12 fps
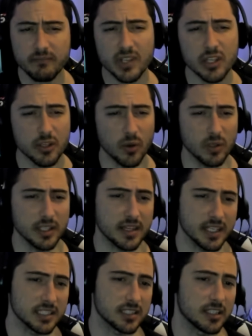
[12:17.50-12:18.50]
The only
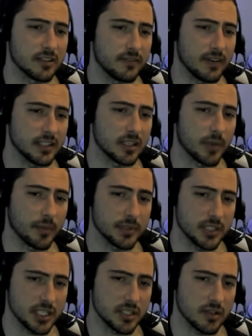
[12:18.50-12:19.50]
things undefended in my
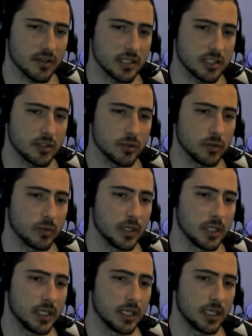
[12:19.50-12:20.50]
position are these two
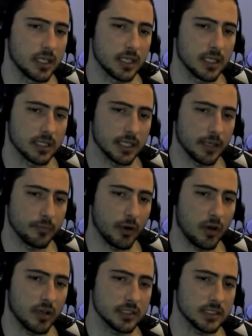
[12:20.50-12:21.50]
light
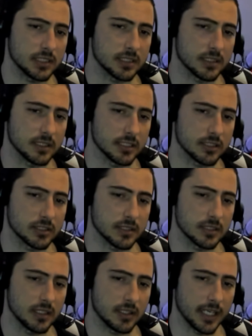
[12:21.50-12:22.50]
pawns, this
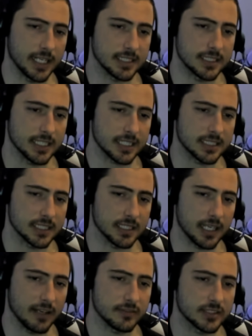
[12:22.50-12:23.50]
on a6 and
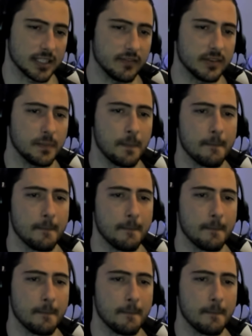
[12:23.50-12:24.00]
f7.